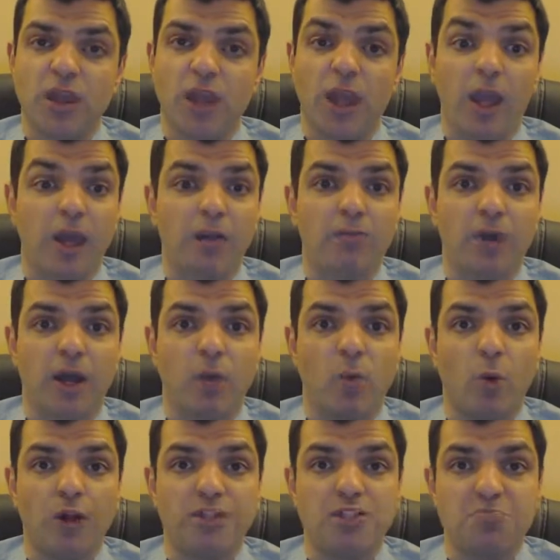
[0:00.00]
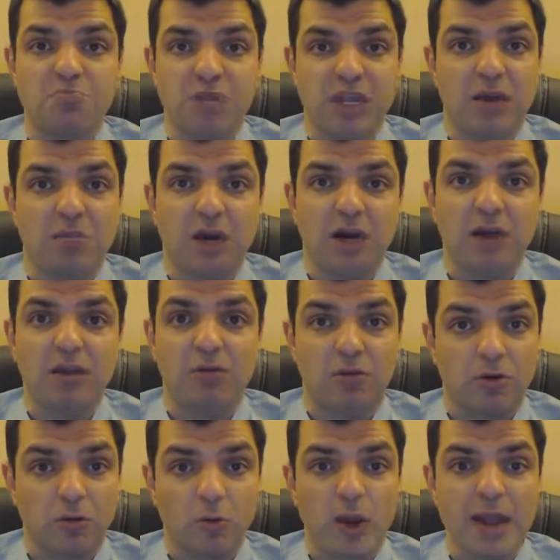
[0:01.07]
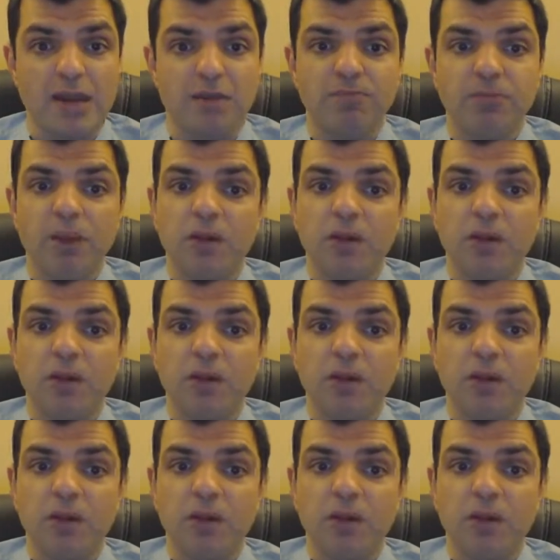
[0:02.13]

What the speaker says: and by one's BMI or weight,